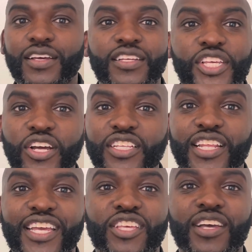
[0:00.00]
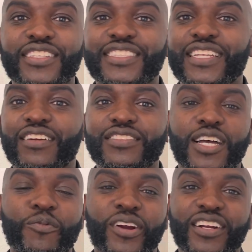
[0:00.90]
You know, like I see it all the
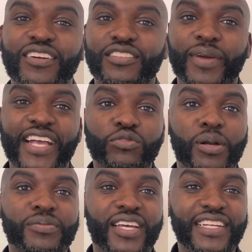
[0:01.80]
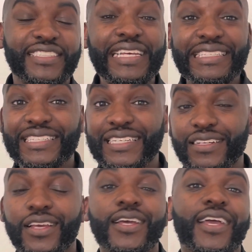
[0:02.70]
time where somebody has a website that's
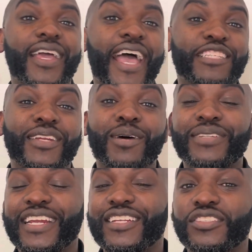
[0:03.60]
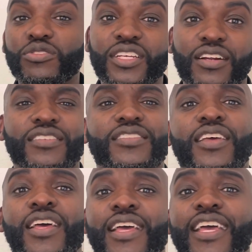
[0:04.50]
decent, it has been updated in 2 years.
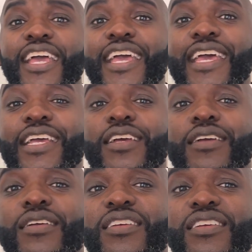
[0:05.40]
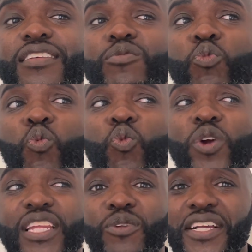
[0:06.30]
It
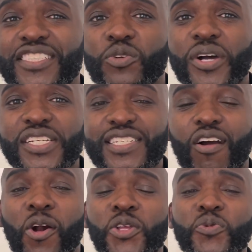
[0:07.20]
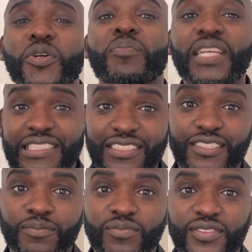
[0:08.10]
really raises the question, are you in
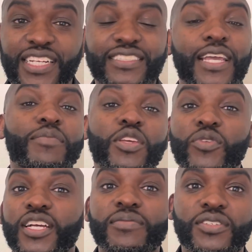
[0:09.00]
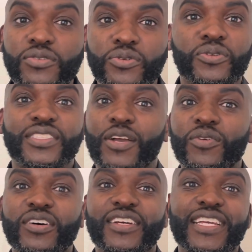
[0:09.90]
business? And the same thing when it comes to Google. It's like,
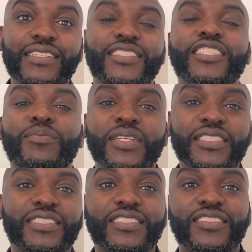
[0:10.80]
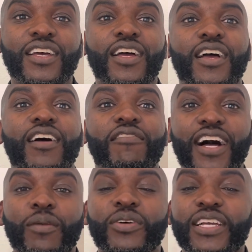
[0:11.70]
well, is this business
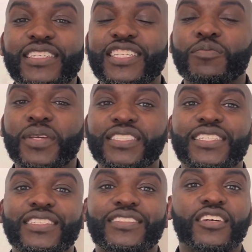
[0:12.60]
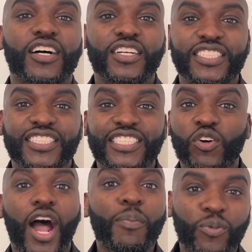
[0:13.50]
viable? Is this business
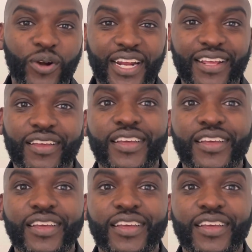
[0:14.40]
still operating?